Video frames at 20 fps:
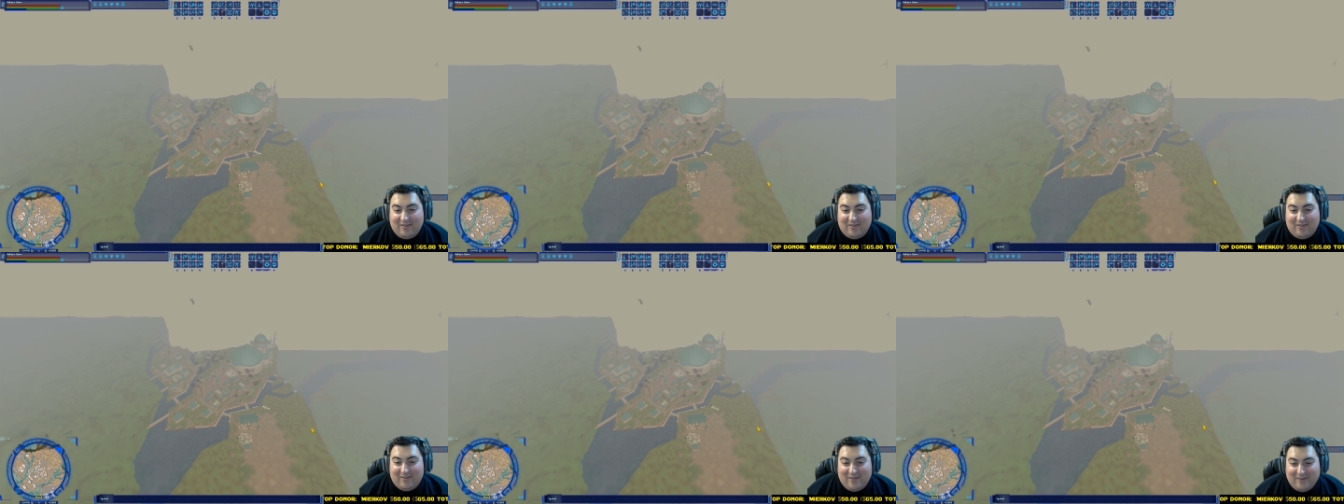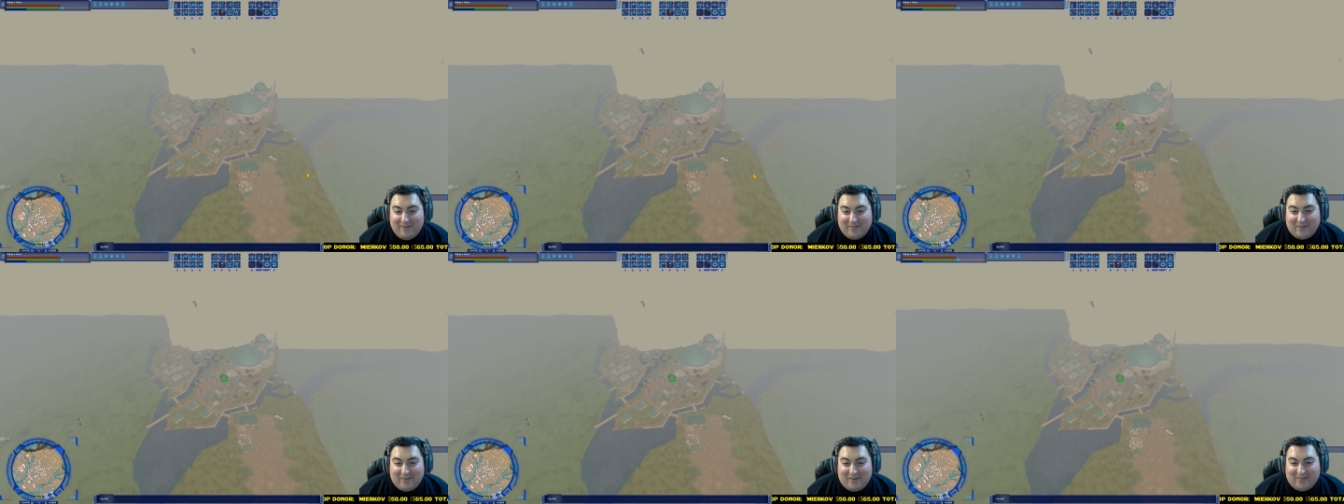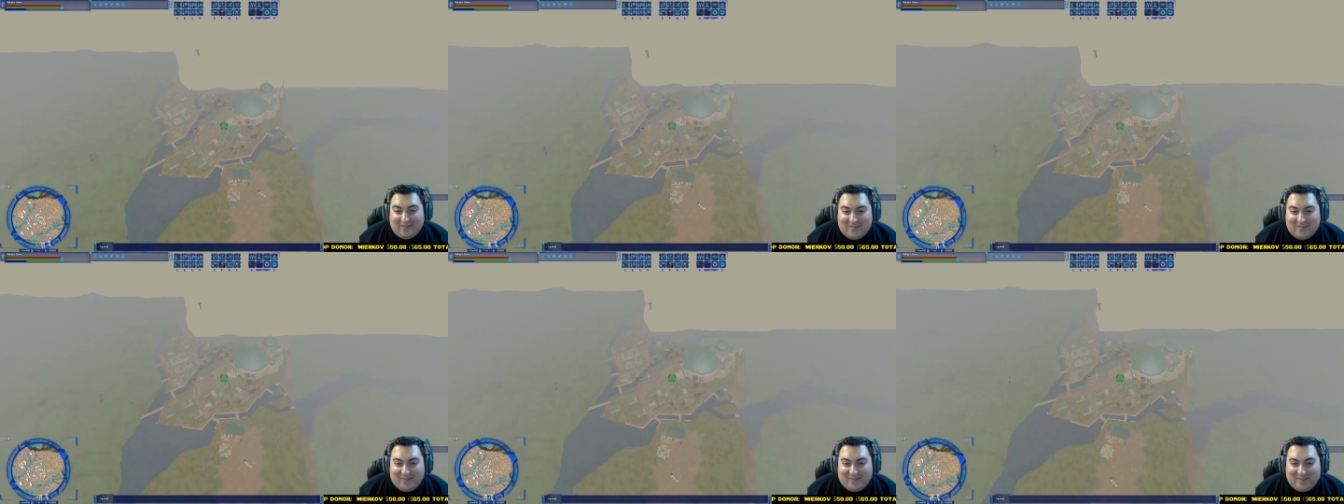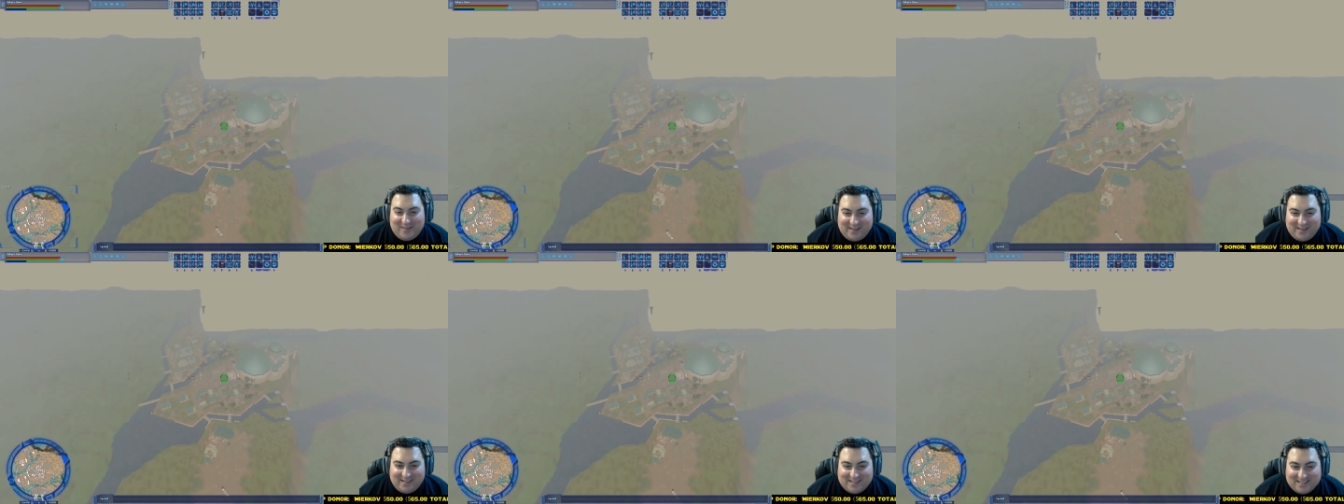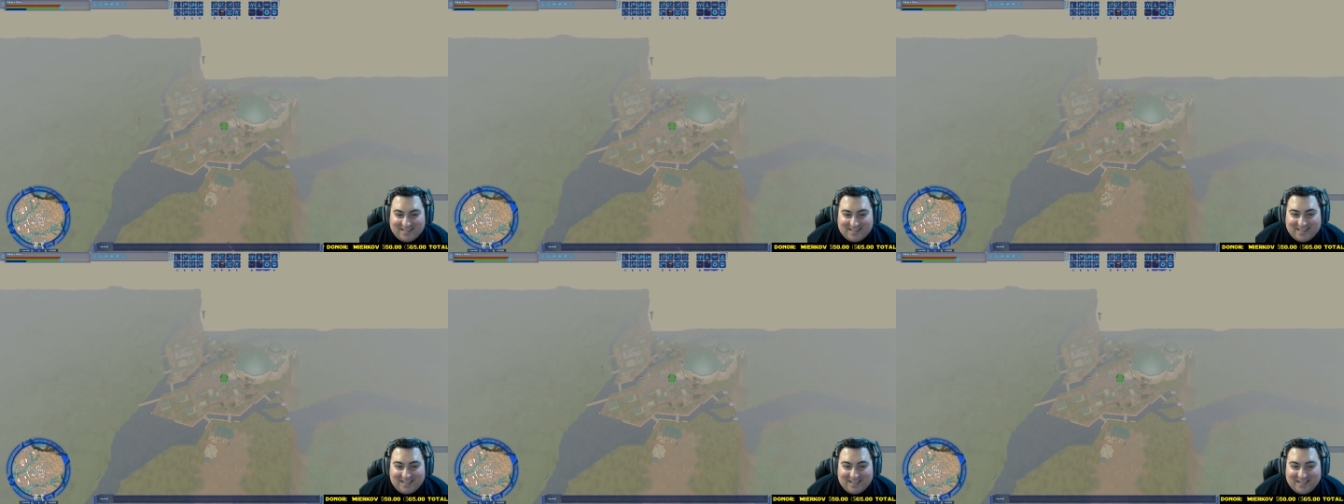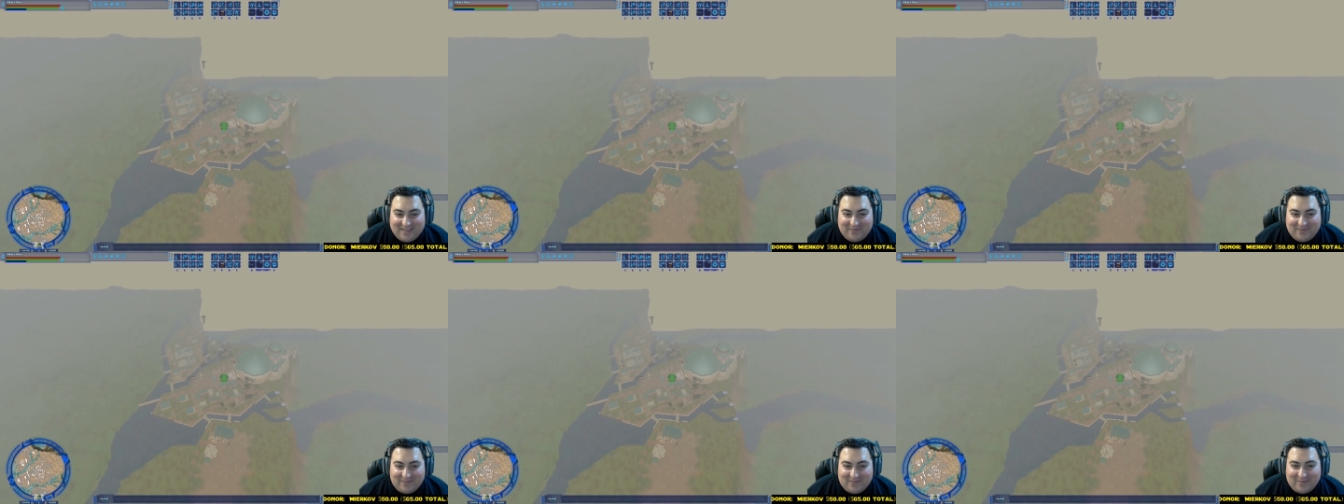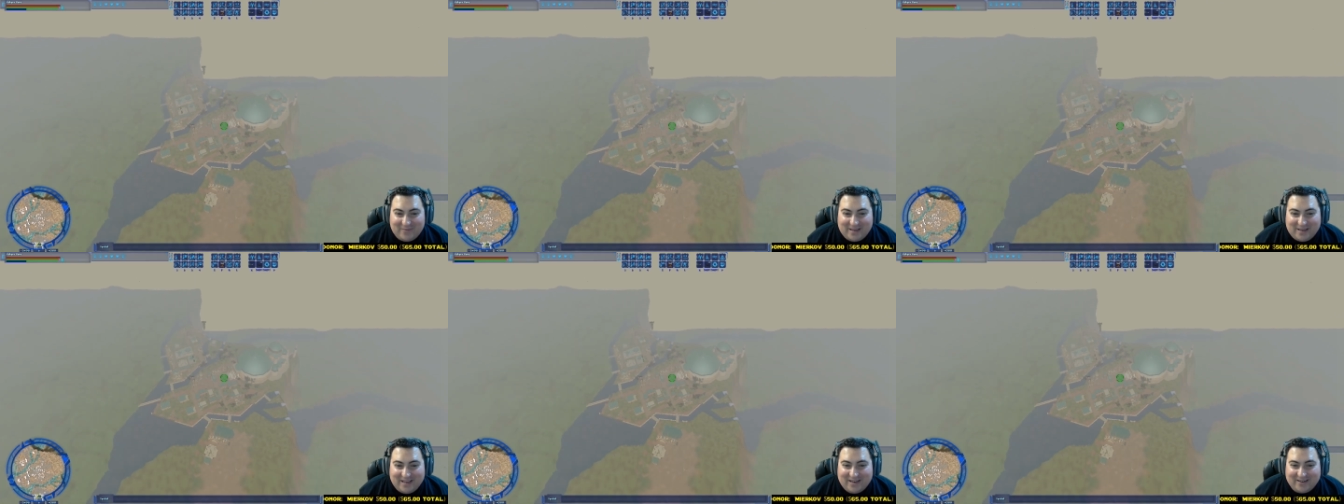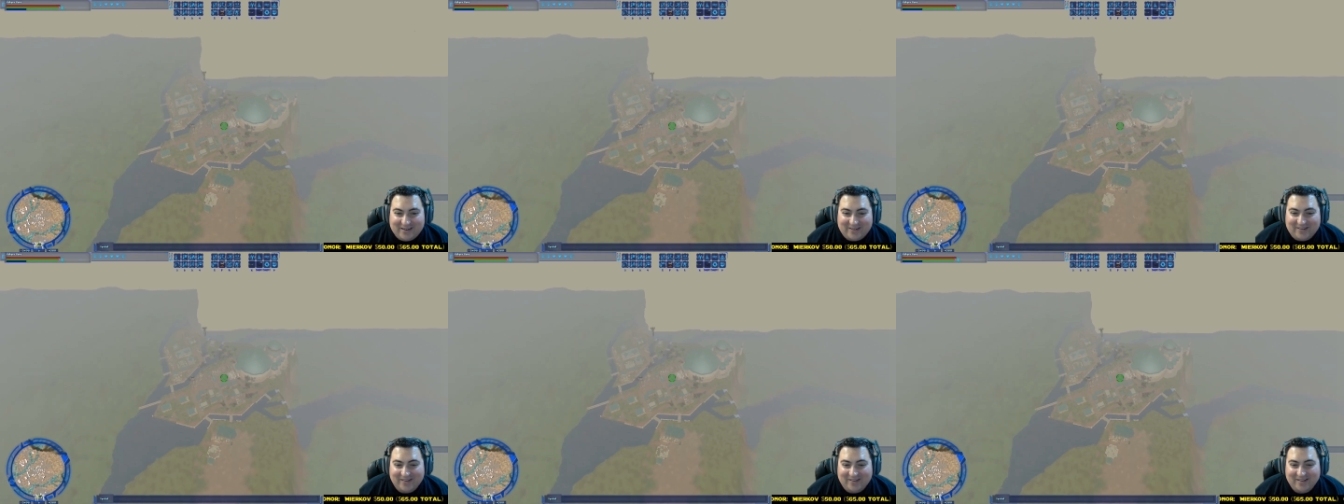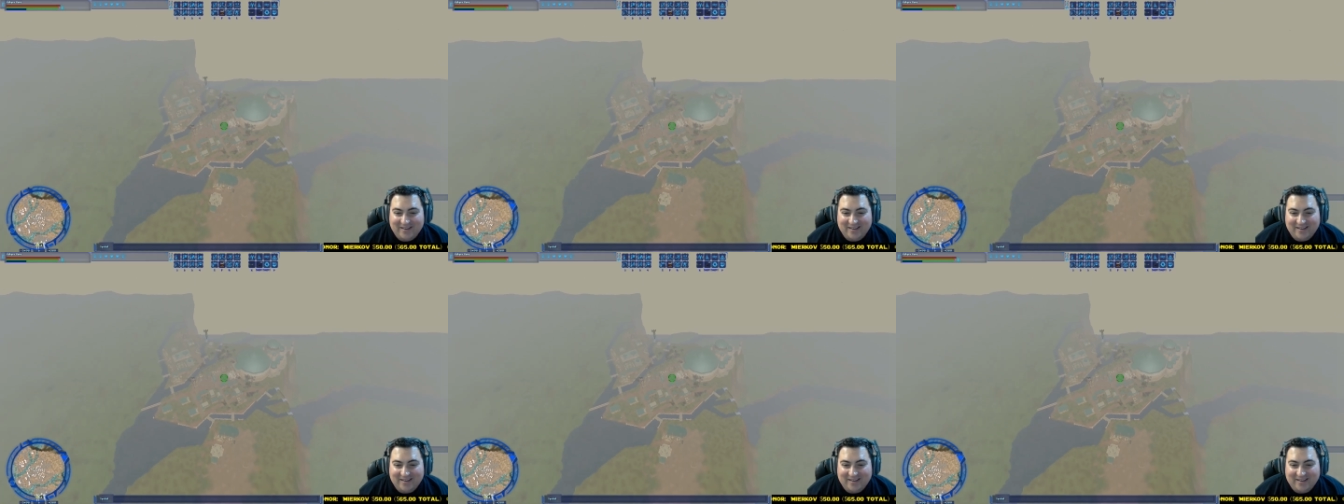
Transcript: over Theed City from here.